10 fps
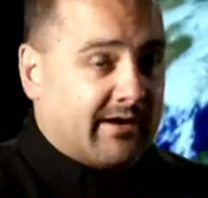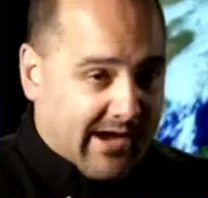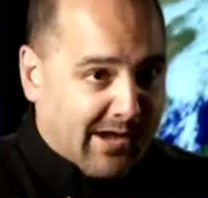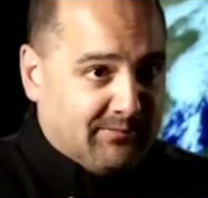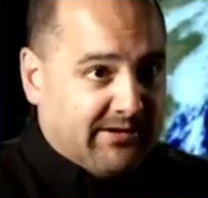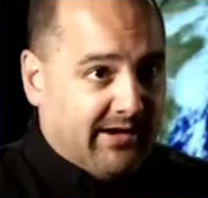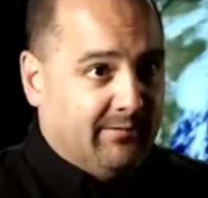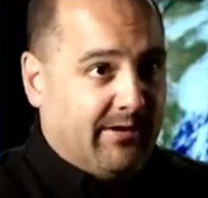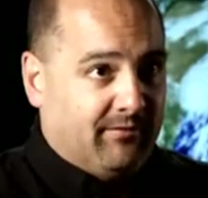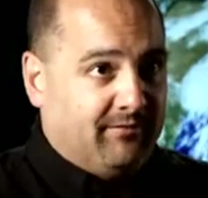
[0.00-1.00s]

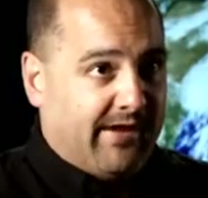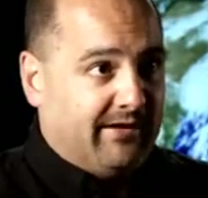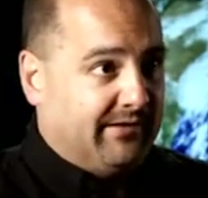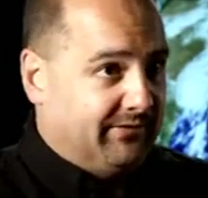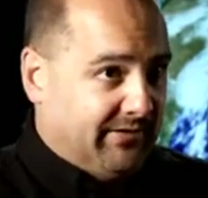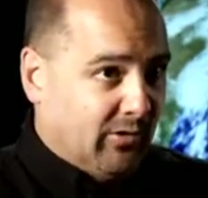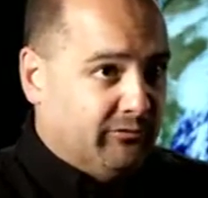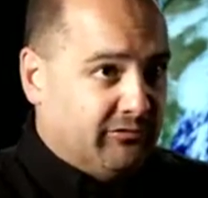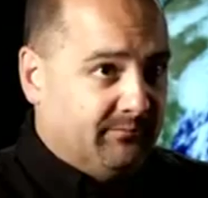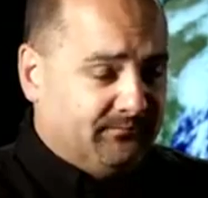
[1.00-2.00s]
complicated by the fact that the
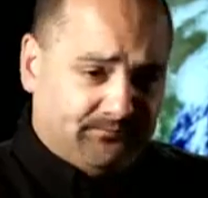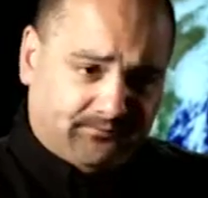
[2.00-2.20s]
ocean